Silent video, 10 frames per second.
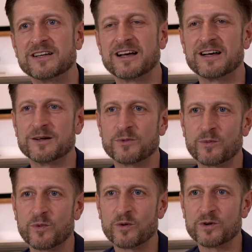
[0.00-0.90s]
I
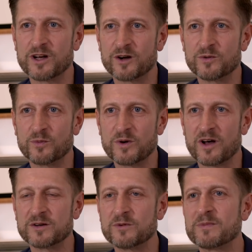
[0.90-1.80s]

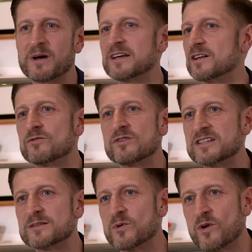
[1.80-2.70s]
think we're making a
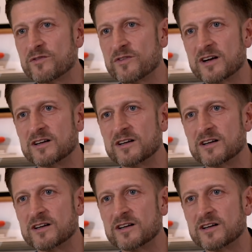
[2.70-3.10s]
reasonable offer,